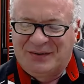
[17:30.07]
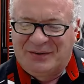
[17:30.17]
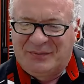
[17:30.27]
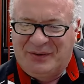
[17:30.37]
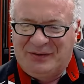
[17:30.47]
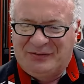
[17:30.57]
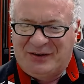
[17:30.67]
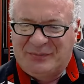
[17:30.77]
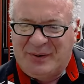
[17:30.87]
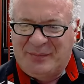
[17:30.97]
One of these
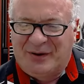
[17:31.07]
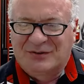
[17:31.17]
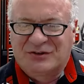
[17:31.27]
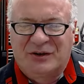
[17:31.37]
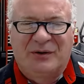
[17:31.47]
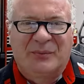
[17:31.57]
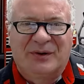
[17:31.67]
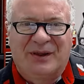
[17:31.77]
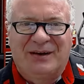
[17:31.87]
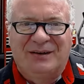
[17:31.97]
days, maybe I'll show you where
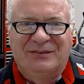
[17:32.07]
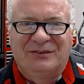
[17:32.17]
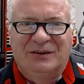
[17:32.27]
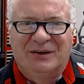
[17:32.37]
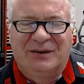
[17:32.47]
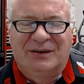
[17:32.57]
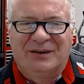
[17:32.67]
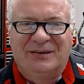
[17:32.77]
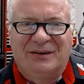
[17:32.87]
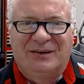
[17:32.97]
that engine
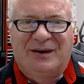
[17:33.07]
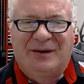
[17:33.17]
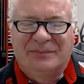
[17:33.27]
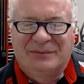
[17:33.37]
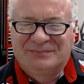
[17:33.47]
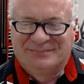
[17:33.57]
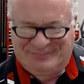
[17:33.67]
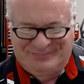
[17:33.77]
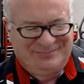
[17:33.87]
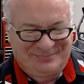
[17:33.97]
ended up.
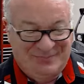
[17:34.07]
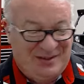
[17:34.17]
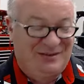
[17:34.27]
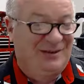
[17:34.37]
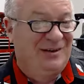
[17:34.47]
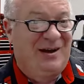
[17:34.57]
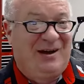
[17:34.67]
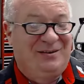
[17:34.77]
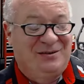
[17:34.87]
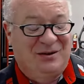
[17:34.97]
It did
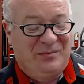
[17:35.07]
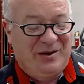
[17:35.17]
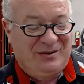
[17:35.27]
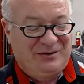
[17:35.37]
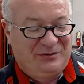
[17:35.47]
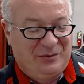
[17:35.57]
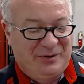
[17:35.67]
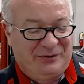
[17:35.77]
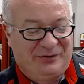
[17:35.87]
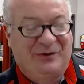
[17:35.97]
not go back into a
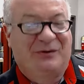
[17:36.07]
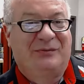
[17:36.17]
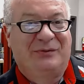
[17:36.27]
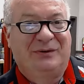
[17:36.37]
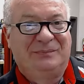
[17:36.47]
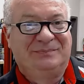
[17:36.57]
motorcycle frame.